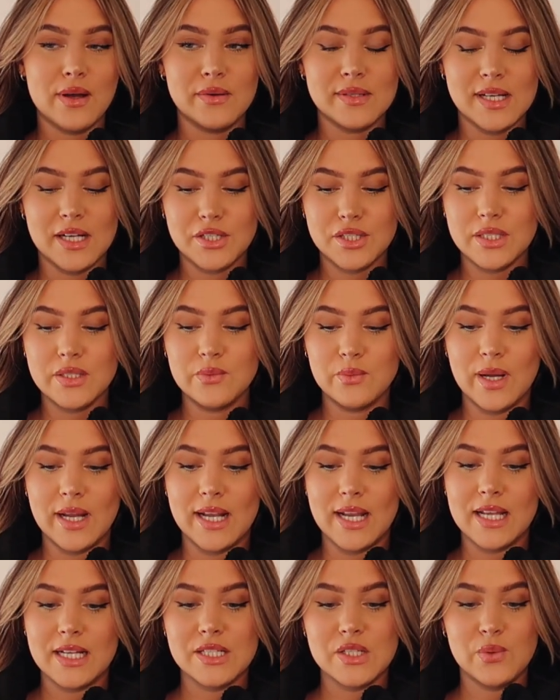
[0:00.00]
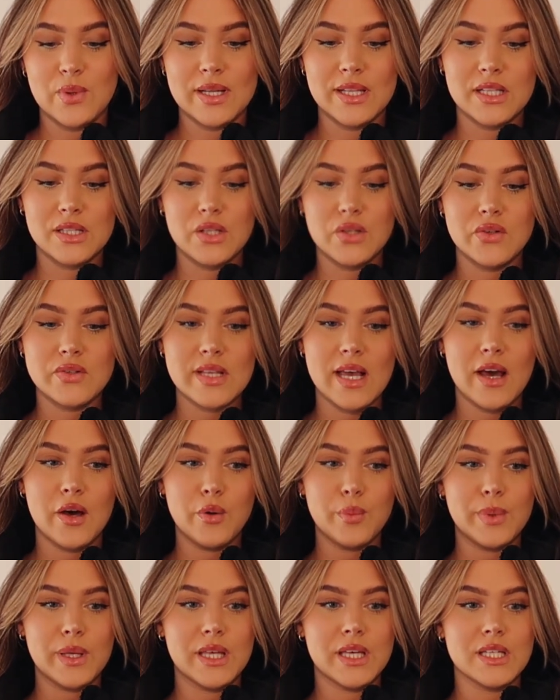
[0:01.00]
I was actually waiting to wear the clothes
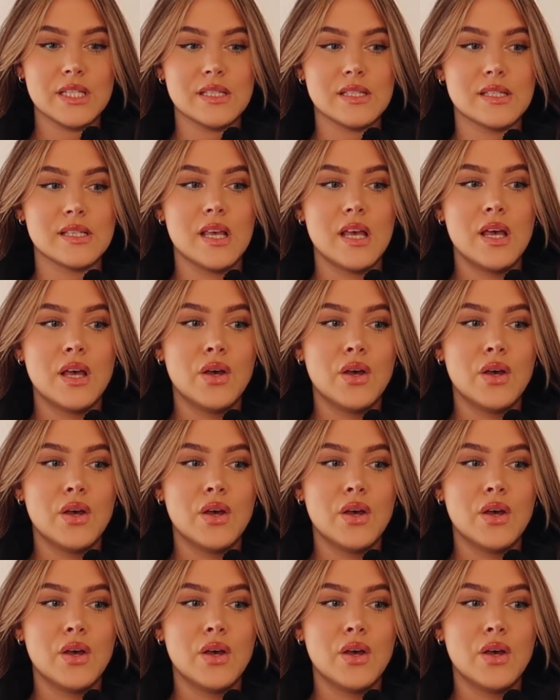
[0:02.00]
out because